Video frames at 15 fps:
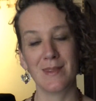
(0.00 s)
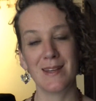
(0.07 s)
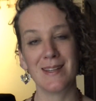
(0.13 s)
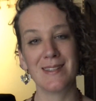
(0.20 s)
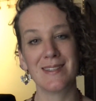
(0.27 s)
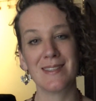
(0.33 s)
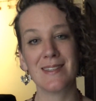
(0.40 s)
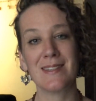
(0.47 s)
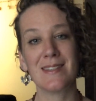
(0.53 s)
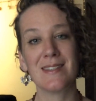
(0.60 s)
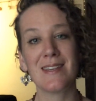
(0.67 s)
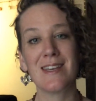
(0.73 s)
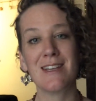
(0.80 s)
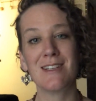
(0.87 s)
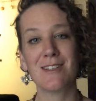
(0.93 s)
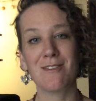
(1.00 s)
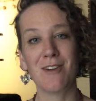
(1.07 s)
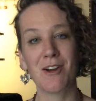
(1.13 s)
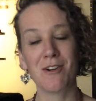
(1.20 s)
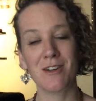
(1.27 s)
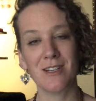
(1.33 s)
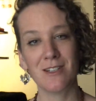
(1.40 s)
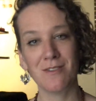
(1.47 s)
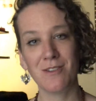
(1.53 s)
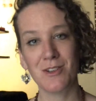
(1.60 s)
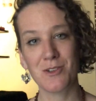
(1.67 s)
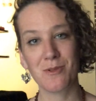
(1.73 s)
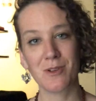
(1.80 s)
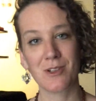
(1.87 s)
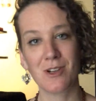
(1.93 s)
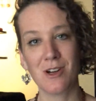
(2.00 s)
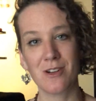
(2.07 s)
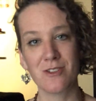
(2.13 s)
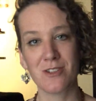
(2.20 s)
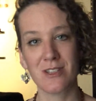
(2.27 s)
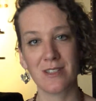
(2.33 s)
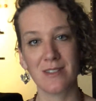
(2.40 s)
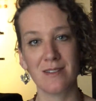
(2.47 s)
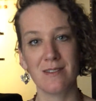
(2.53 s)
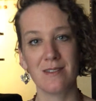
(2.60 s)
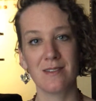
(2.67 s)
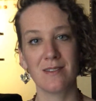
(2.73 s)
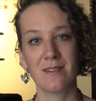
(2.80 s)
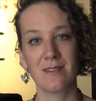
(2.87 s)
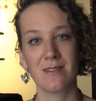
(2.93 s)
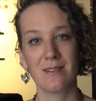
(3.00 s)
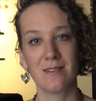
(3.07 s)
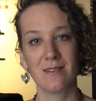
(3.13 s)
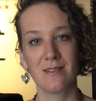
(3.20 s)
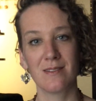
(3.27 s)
And it's the seat of our individual consciousness.